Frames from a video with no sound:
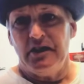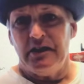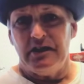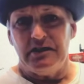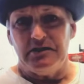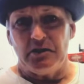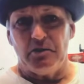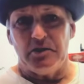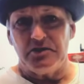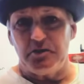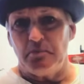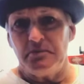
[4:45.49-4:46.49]
He said, well,
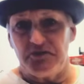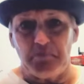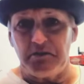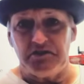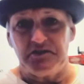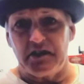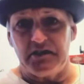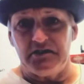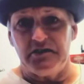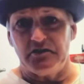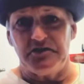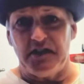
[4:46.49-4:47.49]
somebody's got to
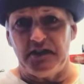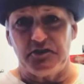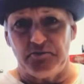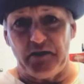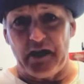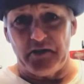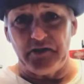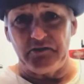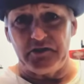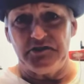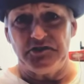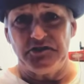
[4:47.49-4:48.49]
test the
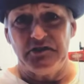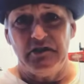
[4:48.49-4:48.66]
500s.